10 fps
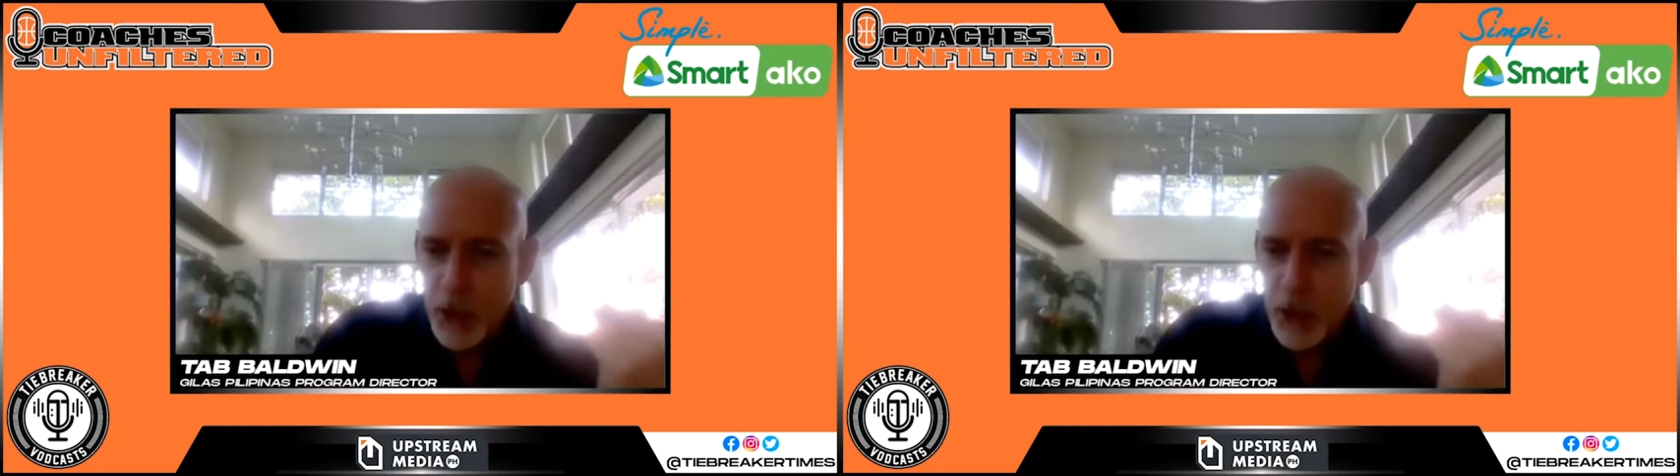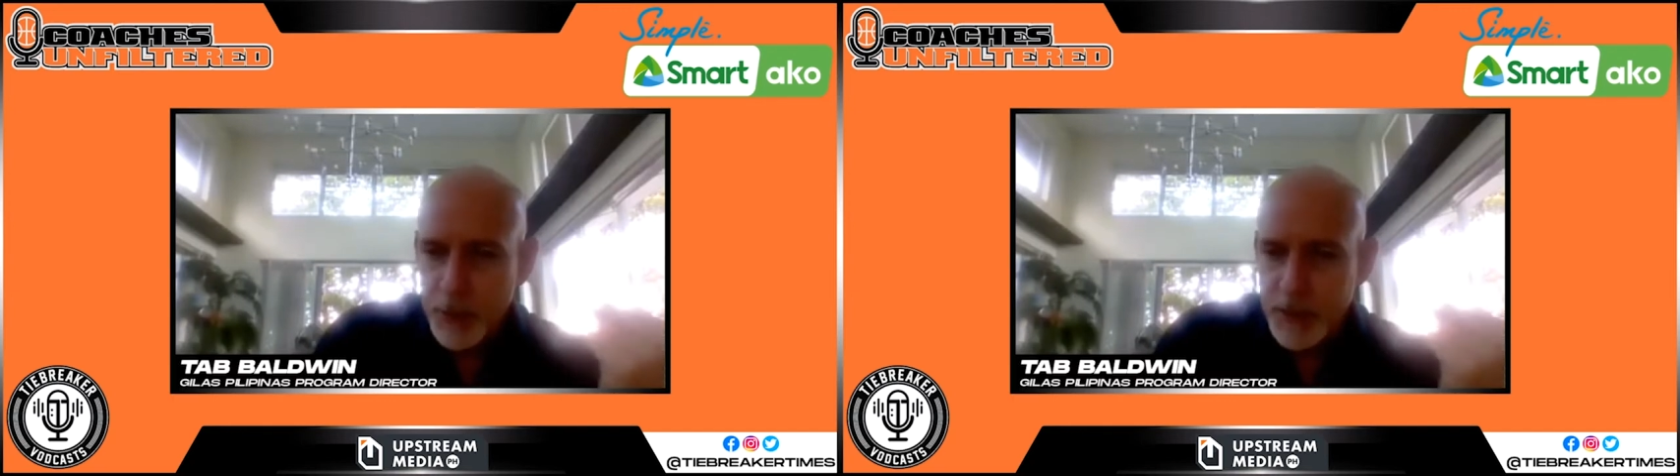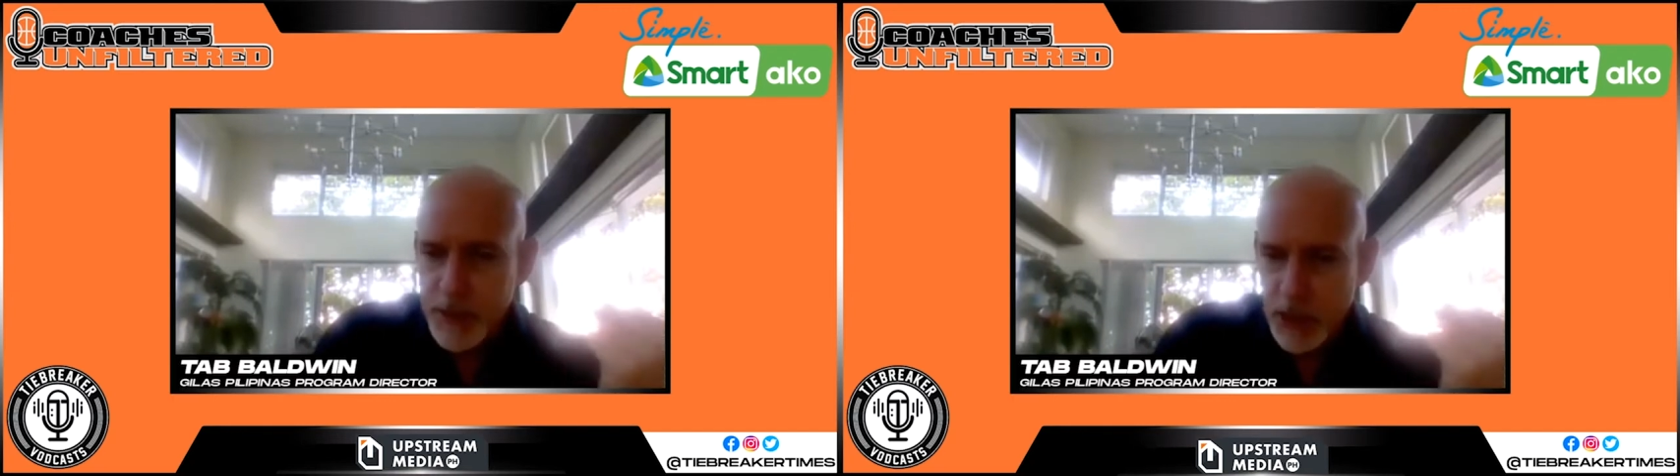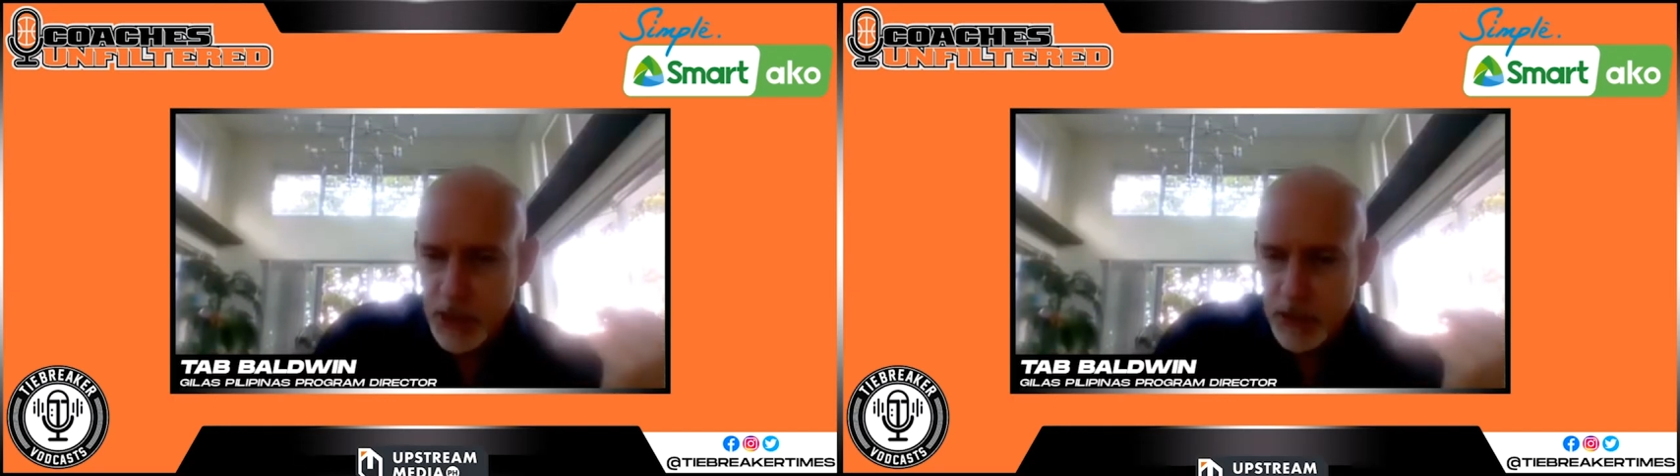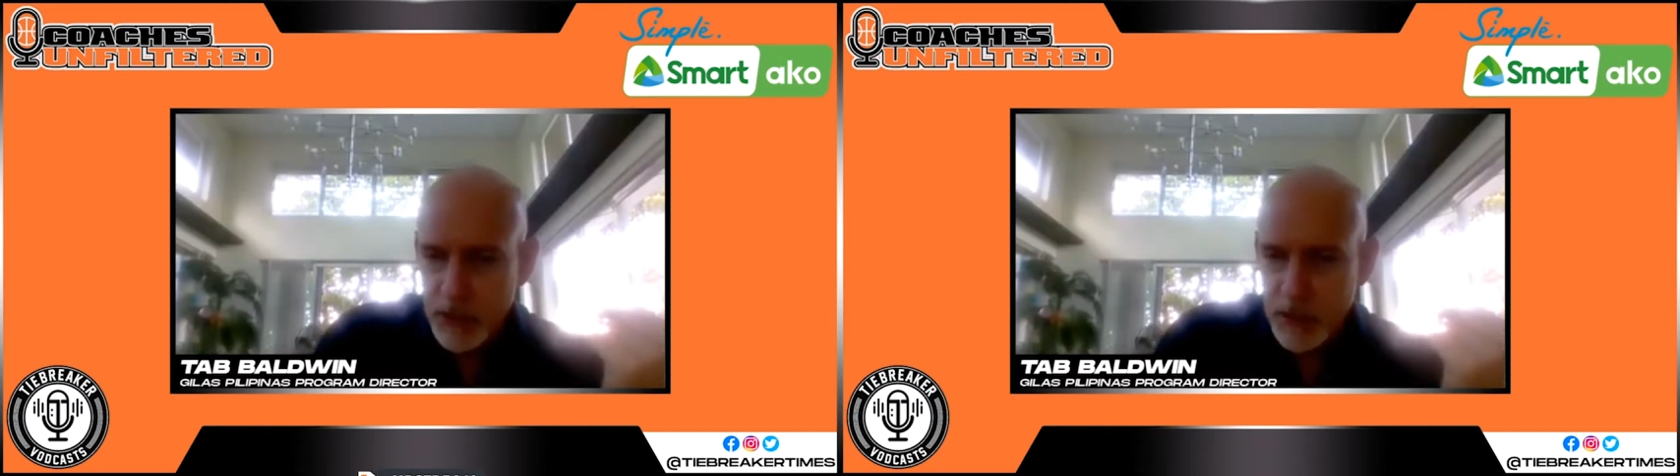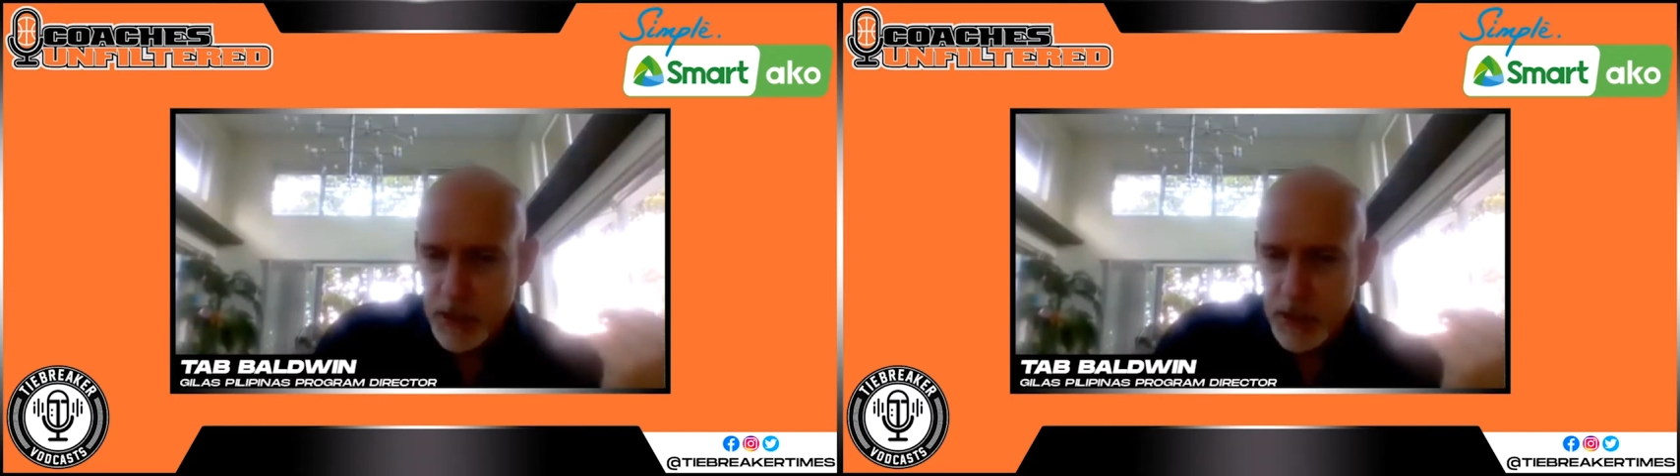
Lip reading: of your potential?